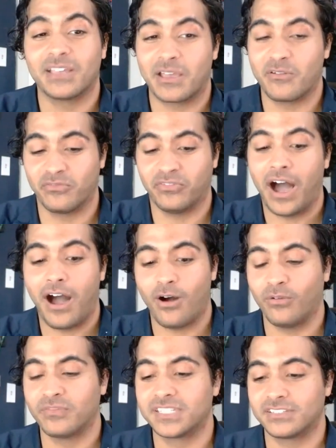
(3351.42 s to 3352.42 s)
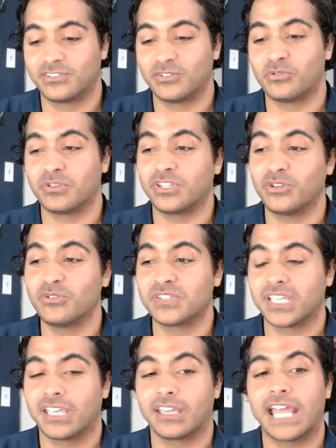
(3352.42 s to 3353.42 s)
evolved to
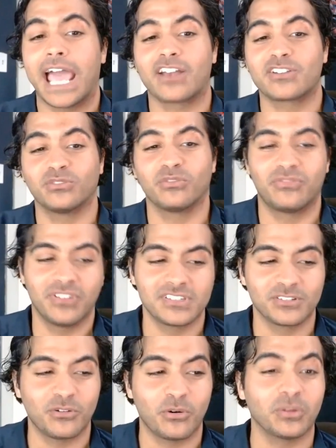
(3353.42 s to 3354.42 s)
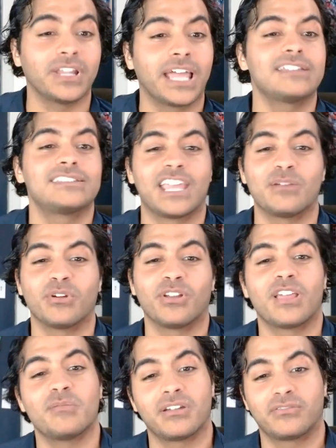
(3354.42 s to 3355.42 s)
using an actual physical
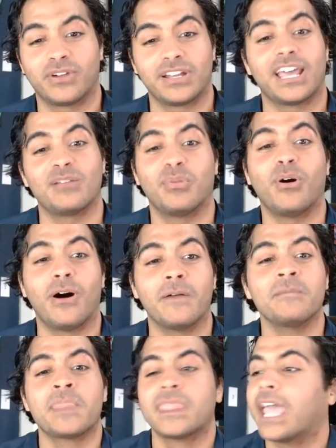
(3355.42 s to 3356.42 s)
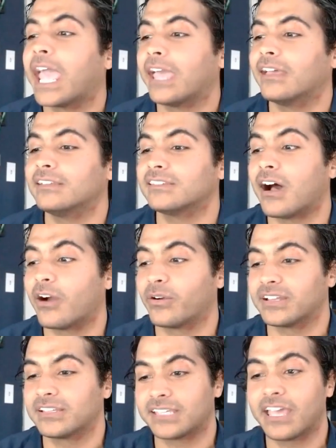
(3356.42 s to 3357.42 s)
lightsaber that my friend had bought, and
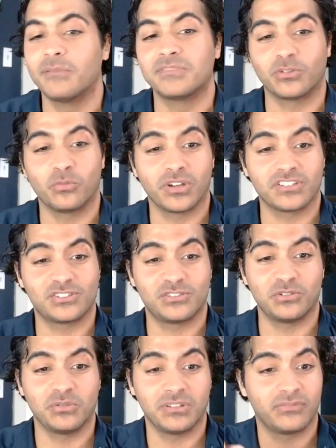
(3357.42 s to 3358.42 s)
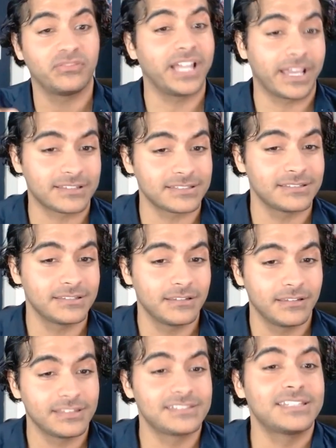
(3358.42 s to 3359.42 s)
our attempt was to deflect
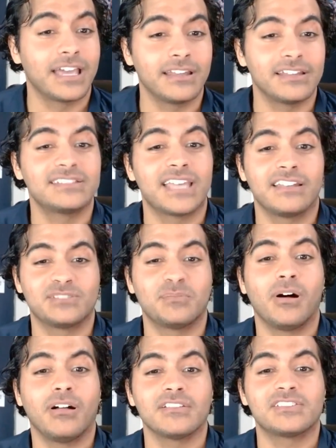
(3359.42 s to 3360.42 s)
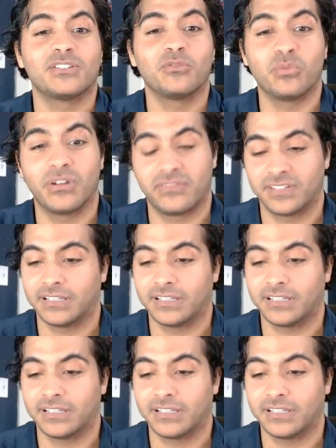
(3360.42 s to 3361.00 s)
said tennis balls with the